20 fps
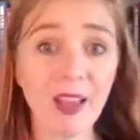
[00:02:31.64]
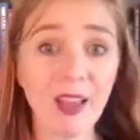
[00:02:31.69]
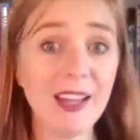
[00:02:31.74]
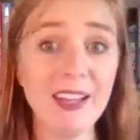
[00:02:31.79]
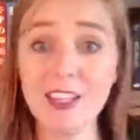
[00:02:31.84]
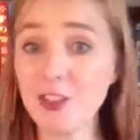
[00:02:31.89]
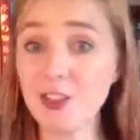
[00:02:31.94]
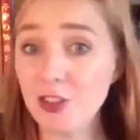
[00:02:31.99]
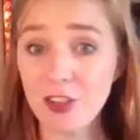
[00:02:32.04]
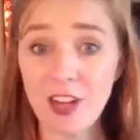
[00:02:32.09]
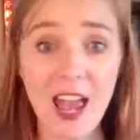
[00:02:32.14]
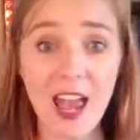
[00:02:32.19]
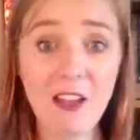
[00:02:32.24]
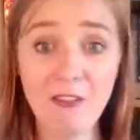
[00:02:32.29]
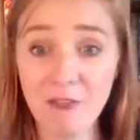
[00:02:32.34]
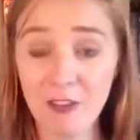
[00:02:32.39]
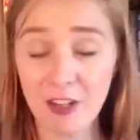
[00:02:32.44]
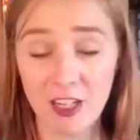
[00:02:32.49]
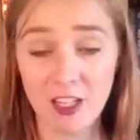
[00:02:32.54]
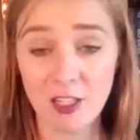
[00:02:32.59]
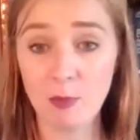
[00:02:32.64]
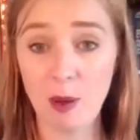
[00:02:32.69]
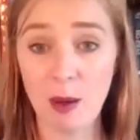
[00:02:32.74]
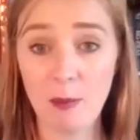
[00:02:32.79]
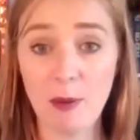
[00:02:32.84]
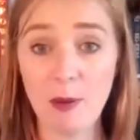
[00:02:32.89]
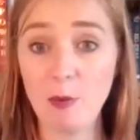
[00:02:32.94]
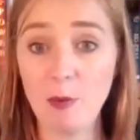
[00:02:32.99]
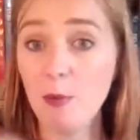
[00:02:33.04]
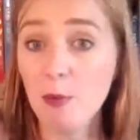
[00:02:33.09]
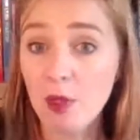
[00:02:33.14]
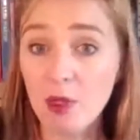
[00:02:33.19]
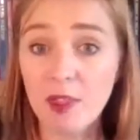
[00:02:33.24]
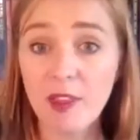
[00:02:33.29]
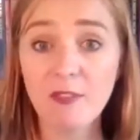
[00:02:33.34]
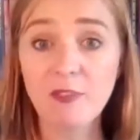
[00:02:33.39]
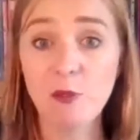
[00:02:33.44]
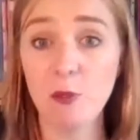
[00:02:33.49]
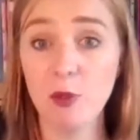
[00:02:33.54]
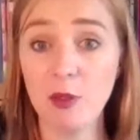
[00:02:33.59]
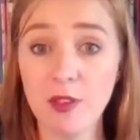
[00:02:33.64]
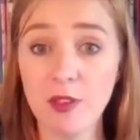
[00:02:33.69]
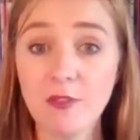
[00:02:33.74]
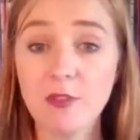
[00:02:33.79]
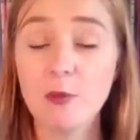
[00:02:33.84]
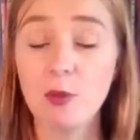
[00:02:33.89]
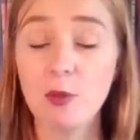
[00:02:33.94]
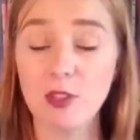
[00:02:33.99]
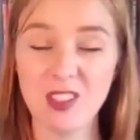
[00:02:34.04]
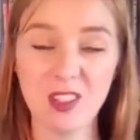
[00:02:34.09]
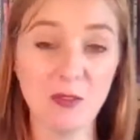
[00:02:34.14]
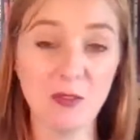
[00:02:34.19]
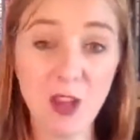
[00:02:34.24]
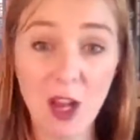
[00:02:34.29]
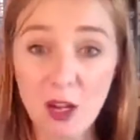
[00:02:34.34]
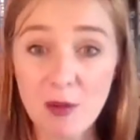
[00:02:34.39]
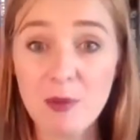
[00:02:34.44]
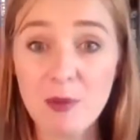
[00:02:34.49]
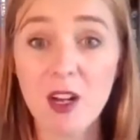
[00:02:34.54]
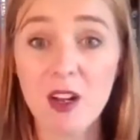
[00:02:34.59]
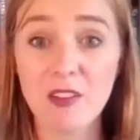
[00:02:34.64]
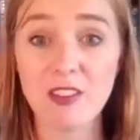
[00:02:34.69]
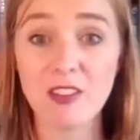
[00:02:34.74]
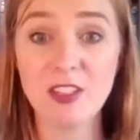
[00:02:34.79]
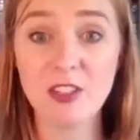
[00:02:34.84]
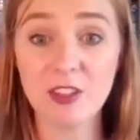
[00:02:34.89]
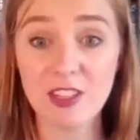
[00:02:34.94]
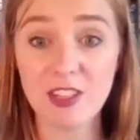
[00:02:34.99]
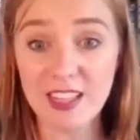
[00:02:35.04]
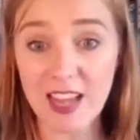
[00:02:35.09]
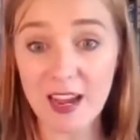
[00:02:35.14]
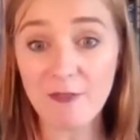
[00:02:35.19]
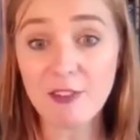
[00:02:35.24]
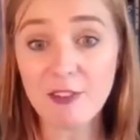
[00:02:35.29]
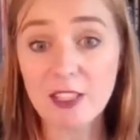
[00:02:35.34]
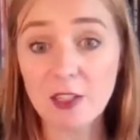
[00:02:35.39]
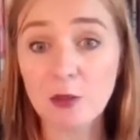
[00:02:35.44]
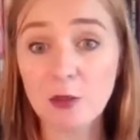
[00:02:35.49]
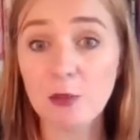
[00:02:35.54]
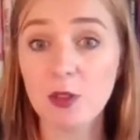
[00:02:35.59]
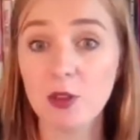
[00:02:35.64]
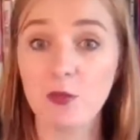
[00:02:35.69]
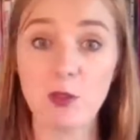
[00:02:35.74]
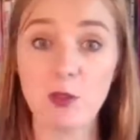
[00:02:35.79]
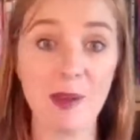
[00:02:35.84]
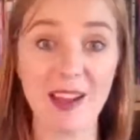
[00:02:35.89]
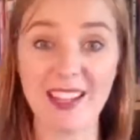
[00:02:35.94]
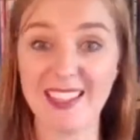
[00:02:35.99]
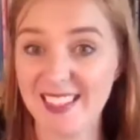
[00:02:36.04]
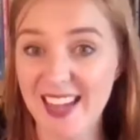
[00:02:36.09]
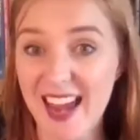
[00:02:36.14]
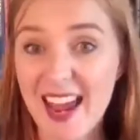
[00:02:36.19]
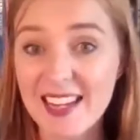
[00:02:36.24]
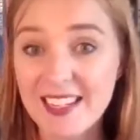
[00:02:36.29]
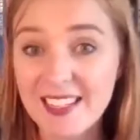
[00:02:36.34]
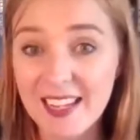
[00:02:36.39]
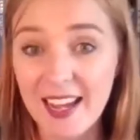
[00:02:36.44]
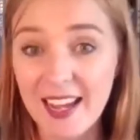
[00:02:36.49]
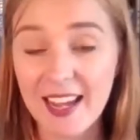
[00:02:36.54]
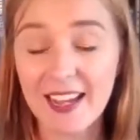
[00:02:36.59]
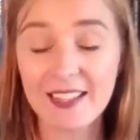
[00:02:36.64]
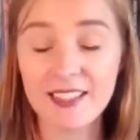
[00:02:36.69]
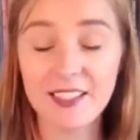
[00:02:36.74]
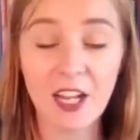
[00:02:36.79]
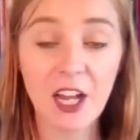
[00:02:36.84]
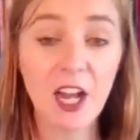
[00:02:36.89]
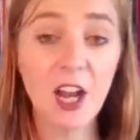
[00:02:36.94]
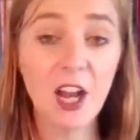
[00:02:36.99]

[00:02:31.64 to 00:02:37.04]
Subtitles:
And it's done effortless by people month after month after month. So Fiona McCarthy's done this every single month for the past 10 years.